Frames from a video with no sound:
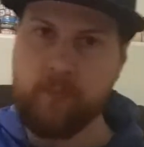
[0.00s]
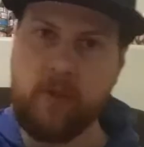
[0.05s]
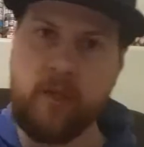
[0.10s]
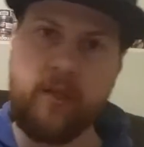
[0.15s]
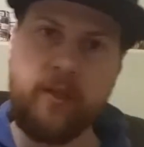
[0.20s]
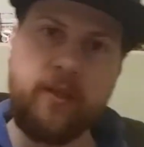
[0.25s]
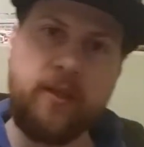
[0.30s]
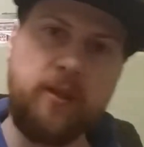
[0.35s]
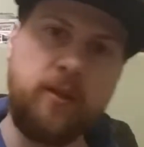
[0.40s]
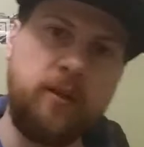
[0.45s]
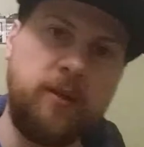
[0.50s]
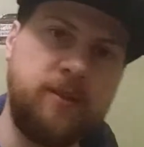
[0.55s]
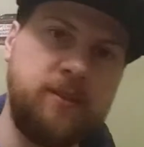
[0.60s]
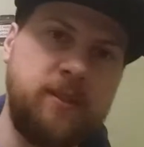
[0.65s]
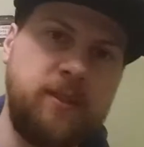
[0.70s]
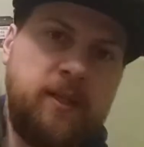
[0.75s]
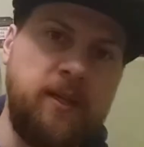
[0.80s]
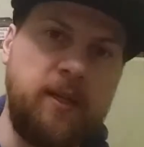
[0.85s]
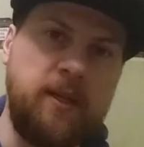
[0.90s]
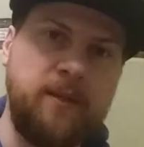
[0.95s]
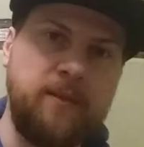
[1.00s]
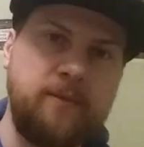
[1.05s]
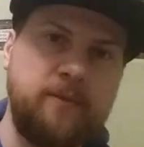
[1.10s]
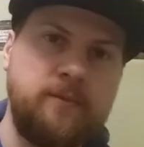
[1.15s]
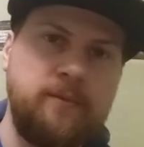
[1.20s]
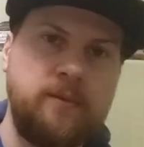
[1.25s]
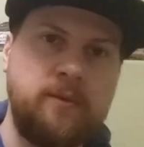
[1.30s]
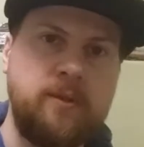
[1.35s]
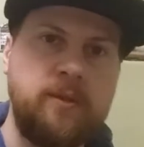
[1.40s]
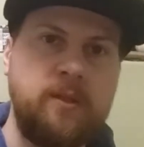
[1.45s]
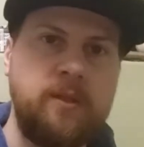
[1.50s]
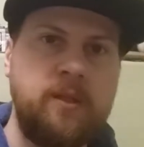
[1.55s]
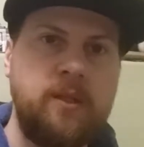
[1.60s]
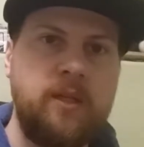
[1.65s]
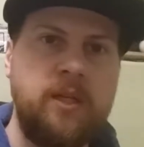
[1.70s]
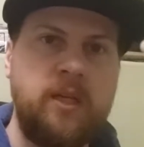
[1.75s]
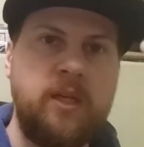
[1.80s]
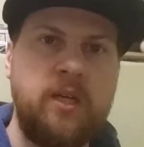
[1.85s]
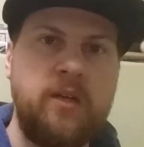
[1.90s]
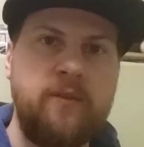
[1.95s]
And here is a can,
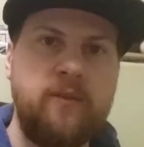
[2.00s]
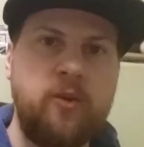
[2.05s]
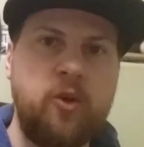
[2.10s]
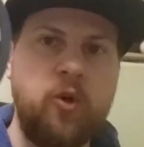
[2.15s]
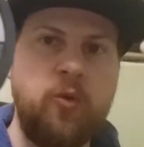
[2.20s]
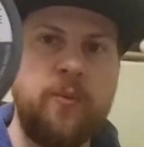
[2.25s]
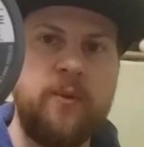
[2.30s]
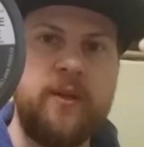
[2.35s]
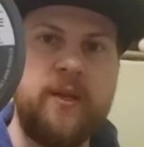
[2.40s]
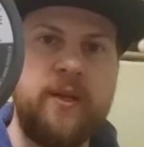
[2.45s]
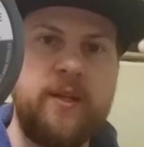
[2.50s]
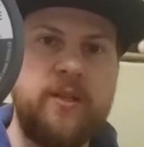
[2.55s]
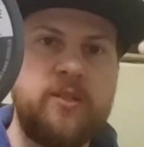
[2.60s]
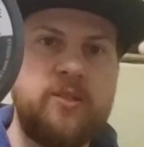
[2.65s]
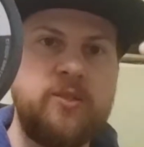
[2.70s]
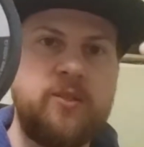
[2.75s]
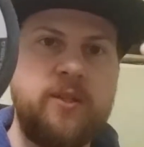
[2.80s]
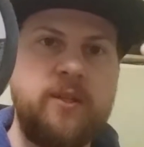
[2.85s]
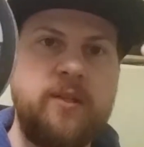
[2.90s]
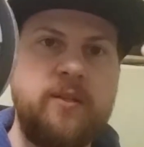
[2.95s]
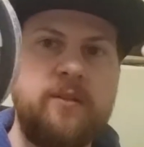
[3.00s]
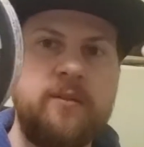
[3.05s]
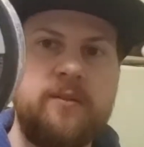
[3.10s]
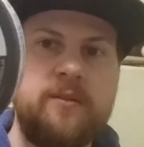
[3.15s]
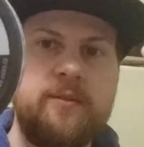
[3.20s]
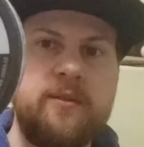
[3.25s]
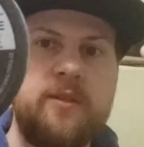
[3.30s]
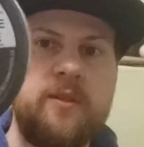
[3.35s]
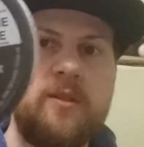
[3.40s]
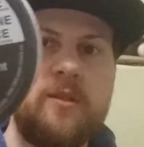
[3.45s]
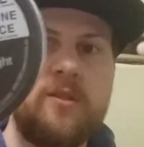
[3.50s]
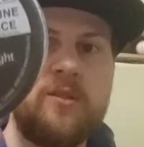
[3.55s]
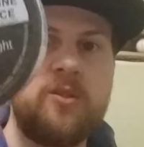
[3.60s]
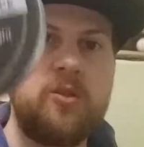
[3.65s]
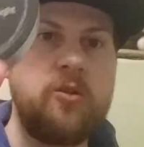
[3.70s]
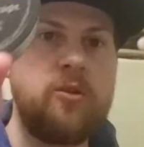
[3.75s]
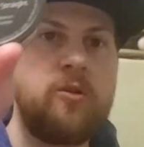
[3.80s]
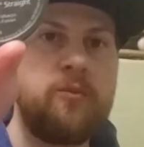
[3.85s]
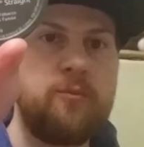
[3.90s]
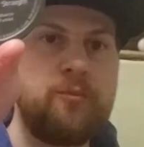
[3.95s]
Copenhagen Straight, that is
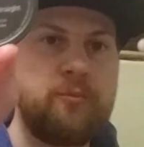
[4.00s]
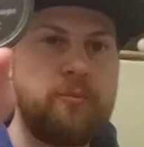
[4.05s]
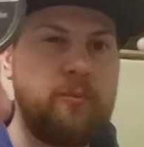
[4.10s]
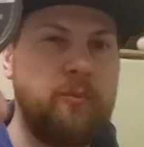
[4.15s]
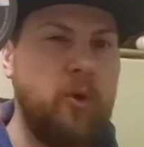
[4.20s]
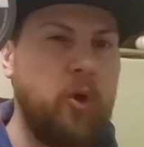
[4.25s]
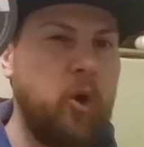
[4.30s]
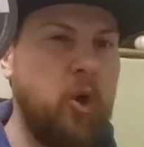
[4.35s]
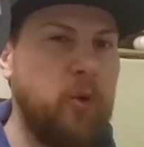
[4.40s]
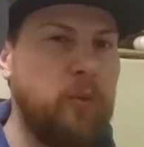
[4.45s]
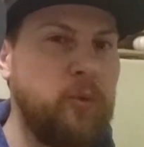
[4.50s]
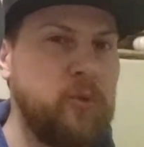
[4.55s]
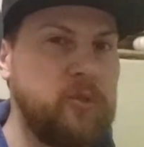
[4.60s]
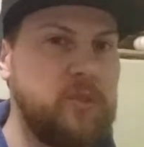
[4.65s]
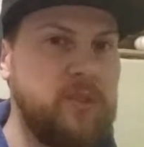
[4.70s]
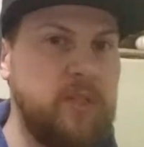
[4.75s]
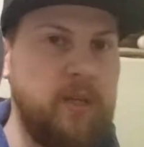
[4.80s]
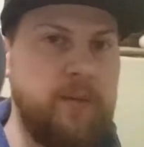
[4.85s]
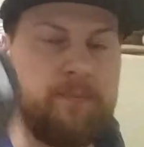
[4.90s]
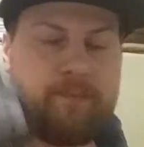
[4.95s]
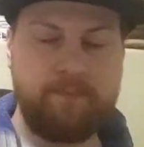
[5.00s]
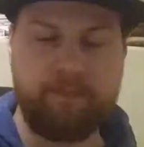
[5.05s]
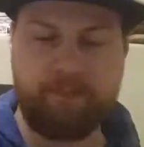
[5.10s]
almost done.